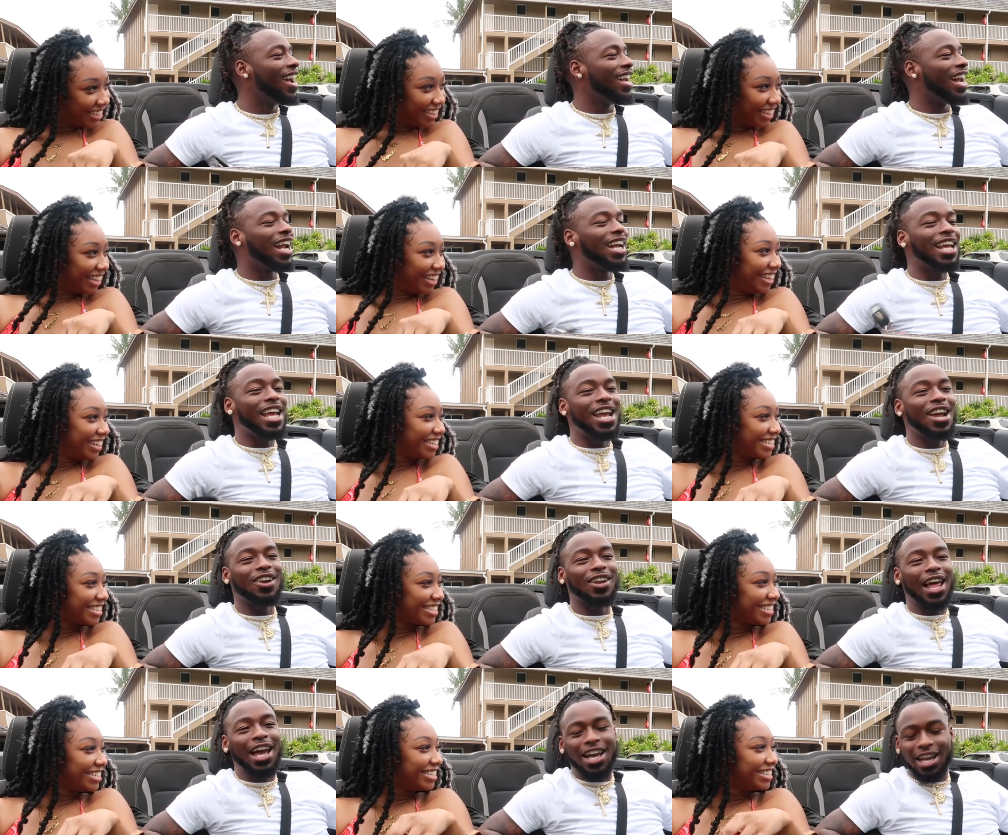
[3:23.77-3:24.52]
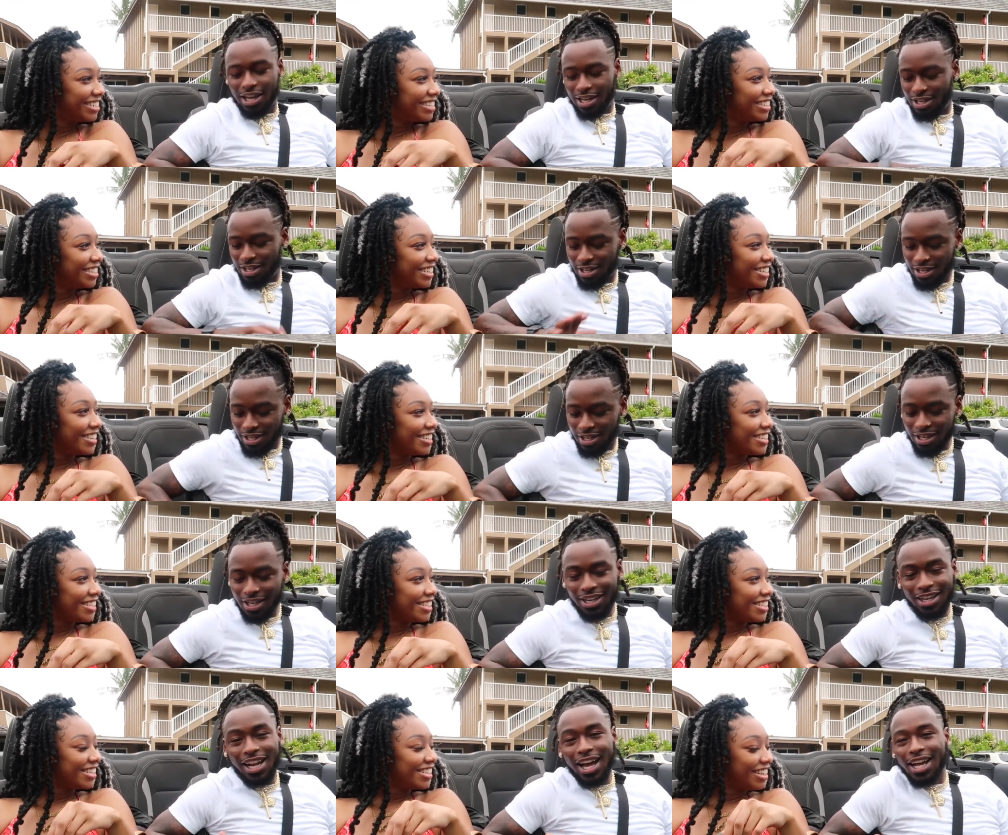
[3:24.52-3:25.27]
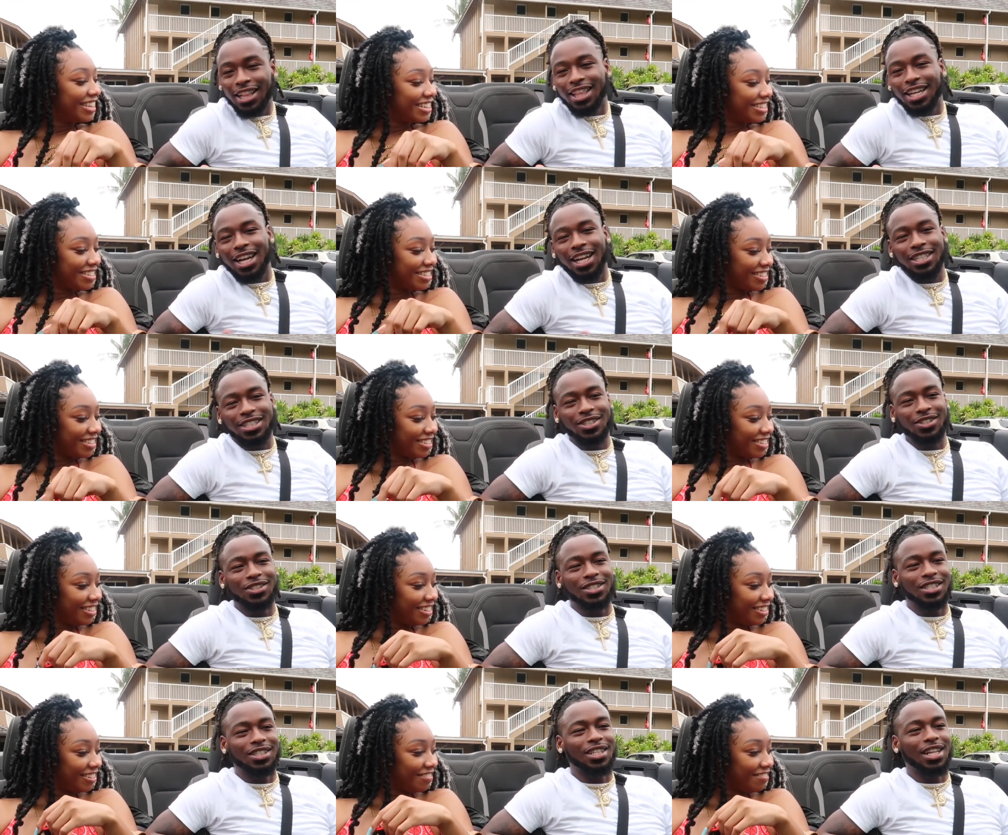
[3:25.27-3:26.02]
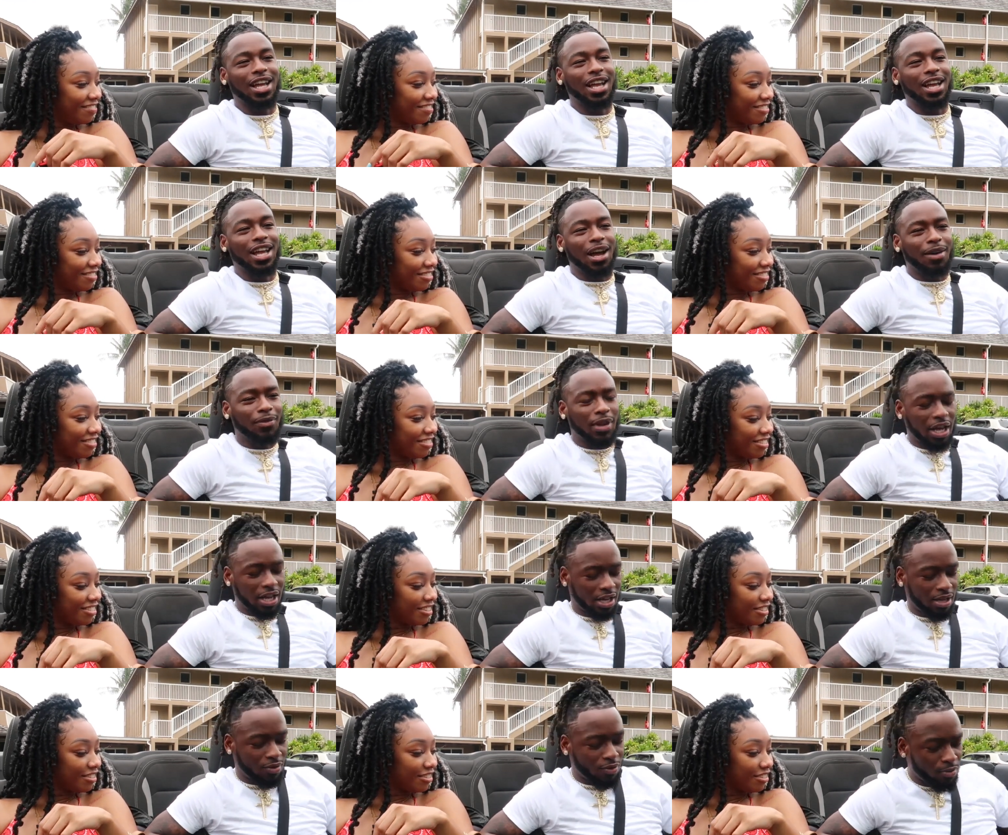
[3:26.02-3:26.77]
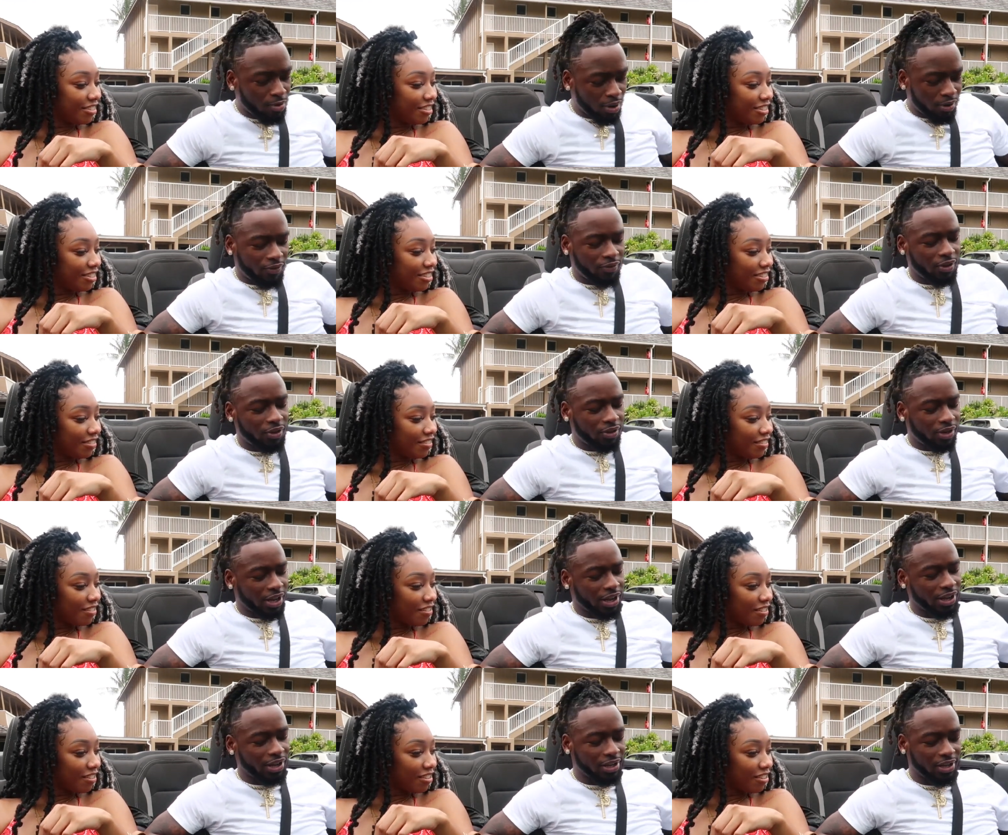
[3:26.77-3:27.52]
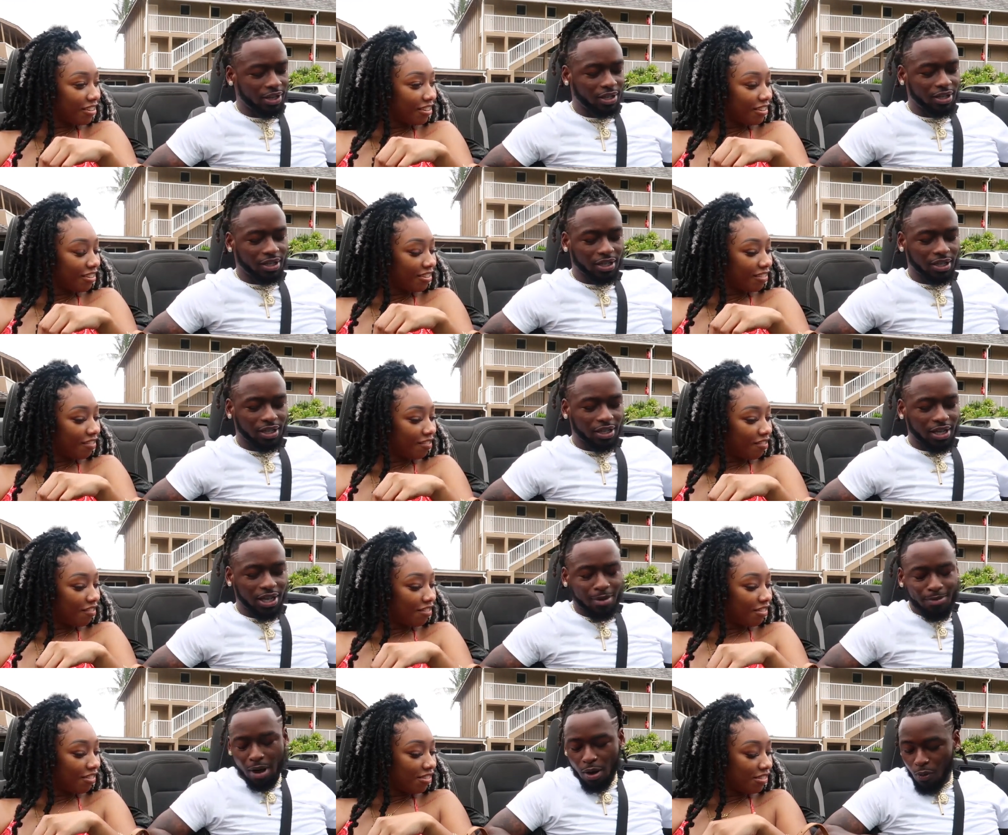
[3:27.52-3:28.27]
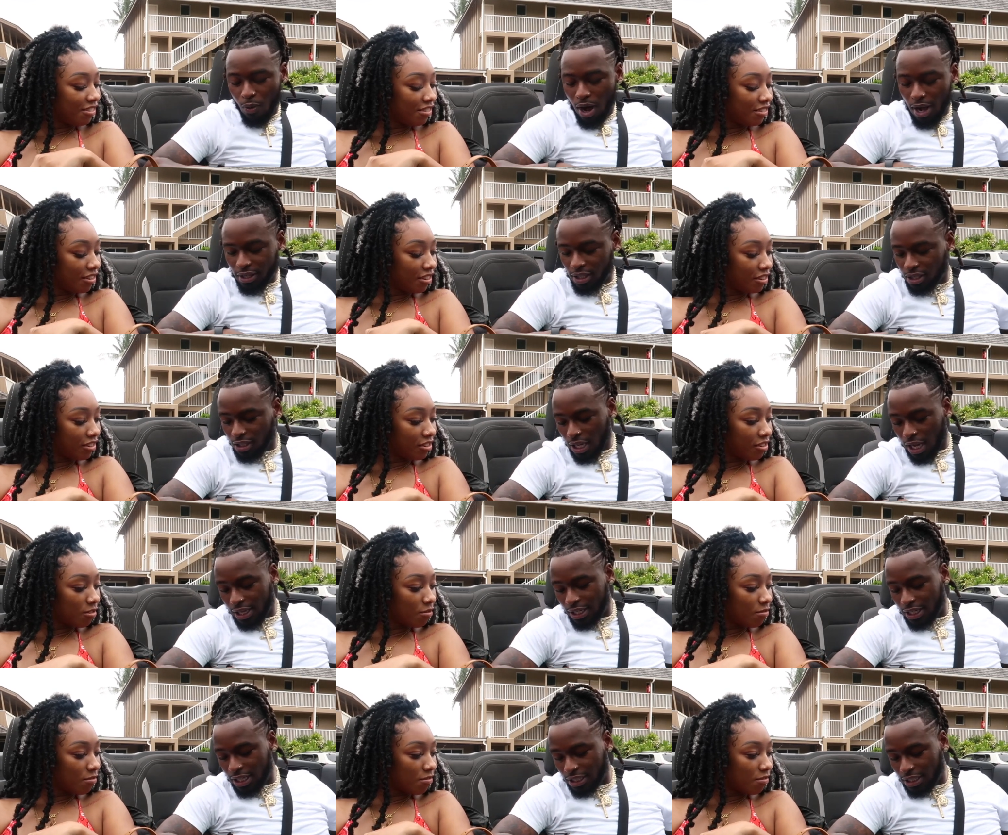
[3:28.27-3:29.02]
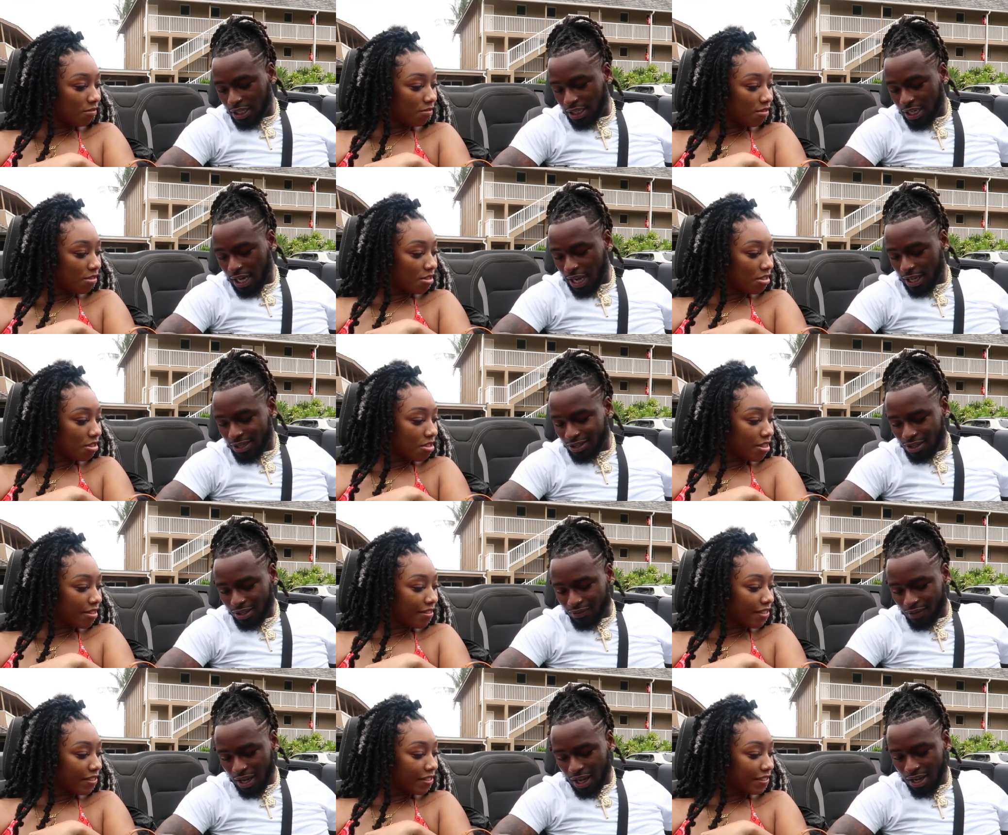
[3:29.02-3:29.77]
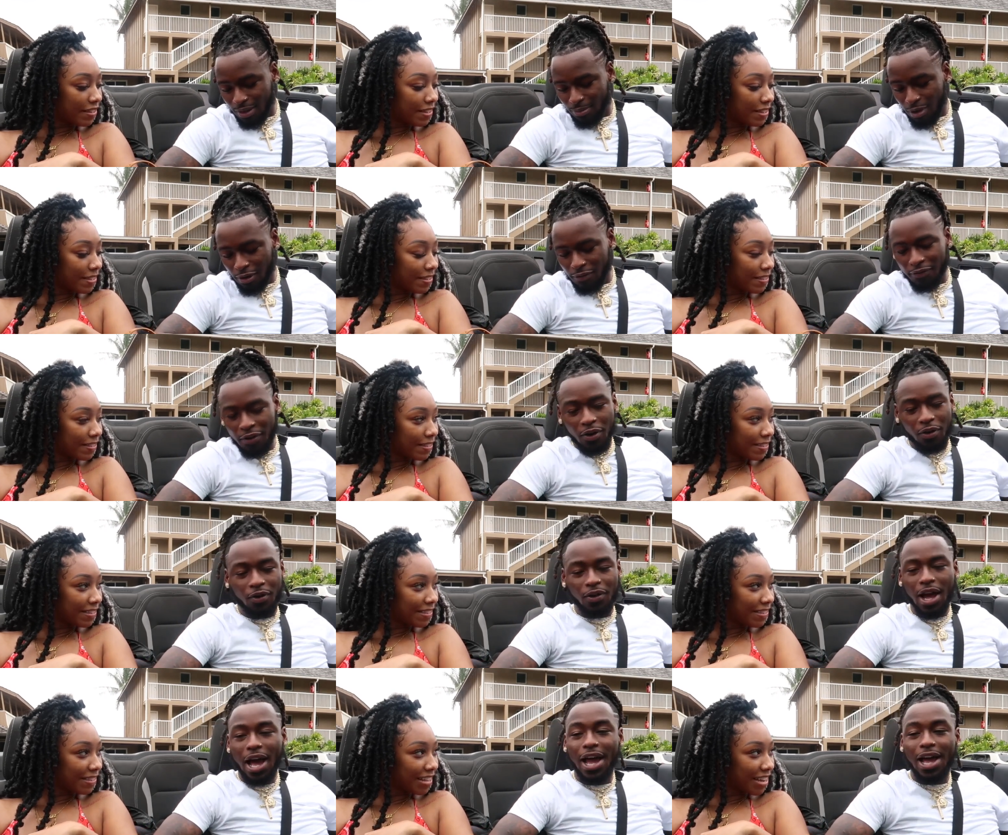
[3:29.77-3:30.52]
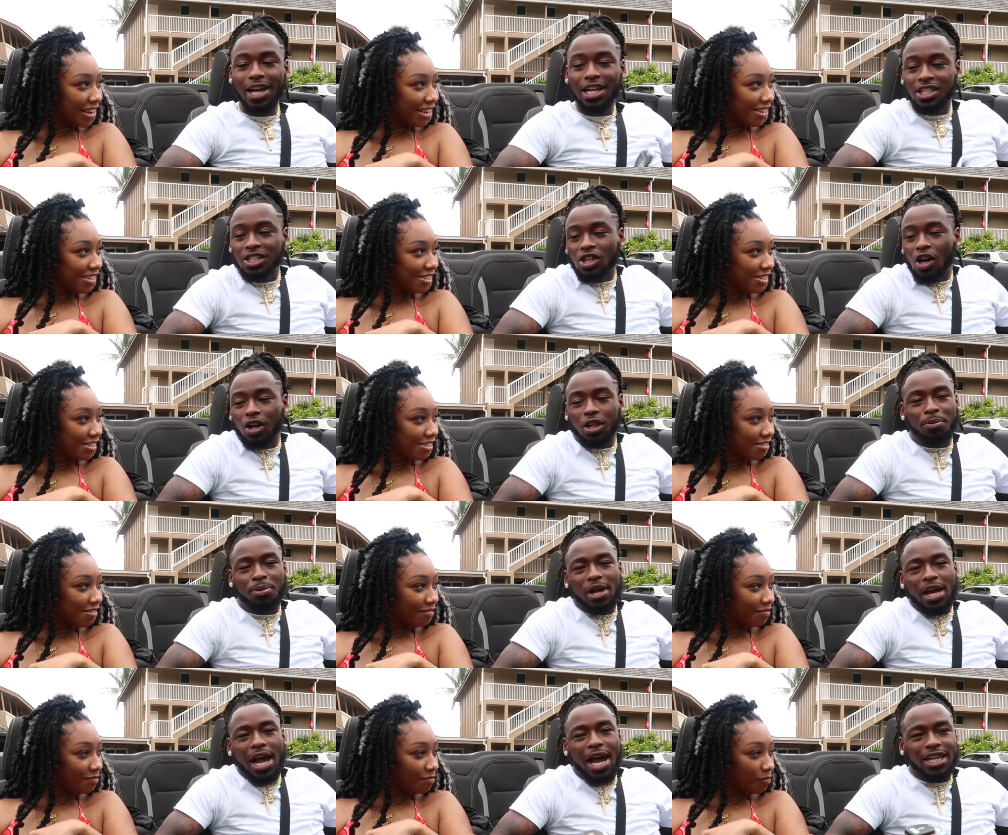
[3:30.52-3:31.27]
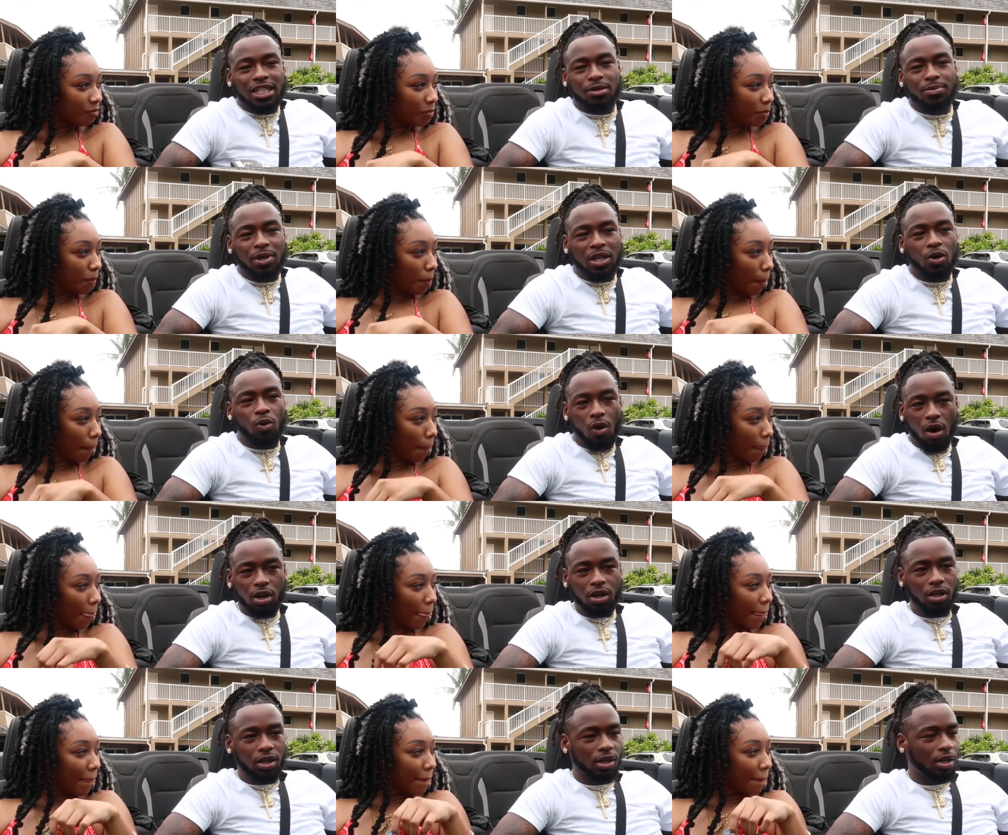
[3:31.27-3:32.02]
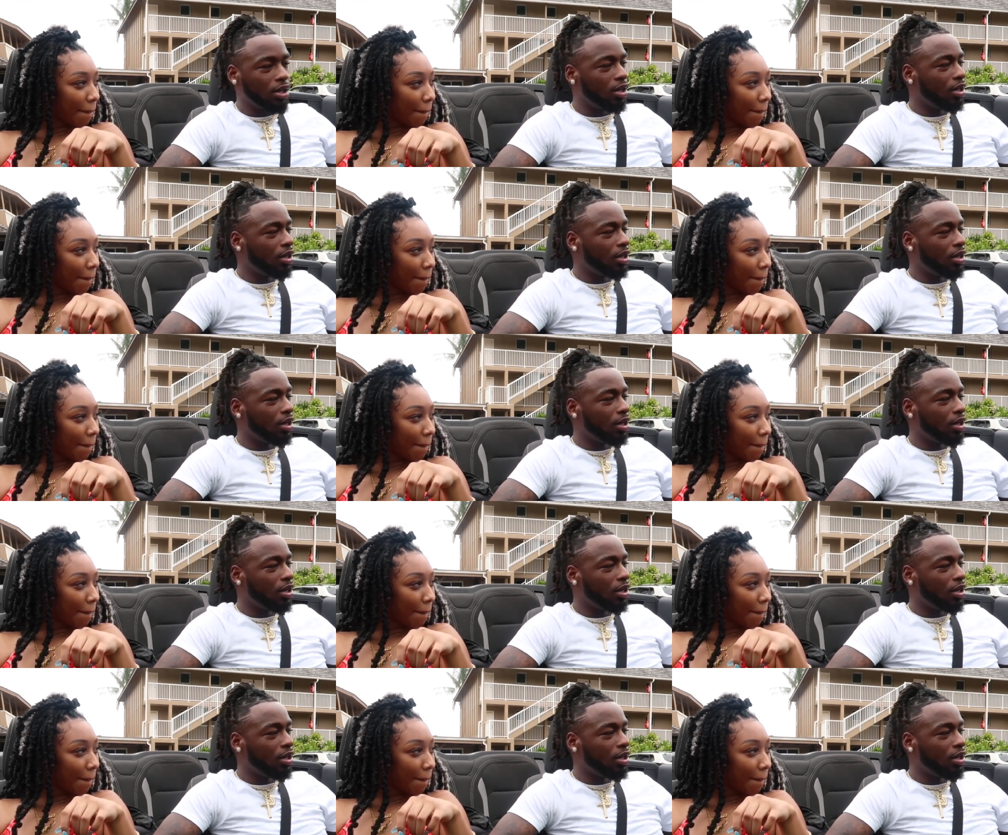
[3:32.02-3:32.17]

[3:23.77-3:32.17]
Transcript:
Speaker 1: And I didn't hear like a nothing. That shit was just like, I'm like, where my phone at? And my watch is like disconnected, so I'm like, my phone, it's no other place, it has to be in the water.